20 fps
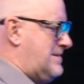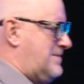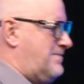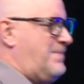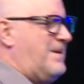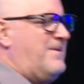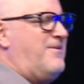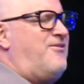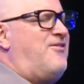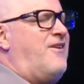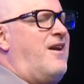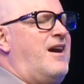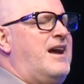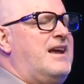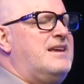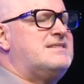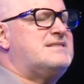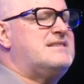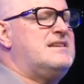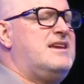but
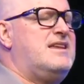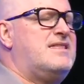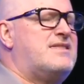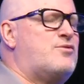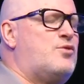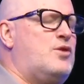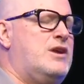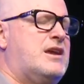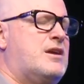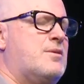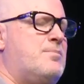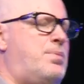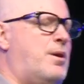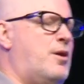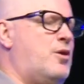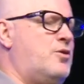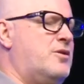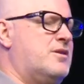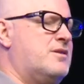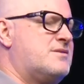fires need three
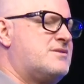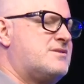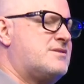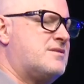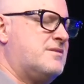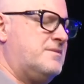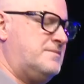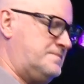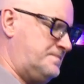components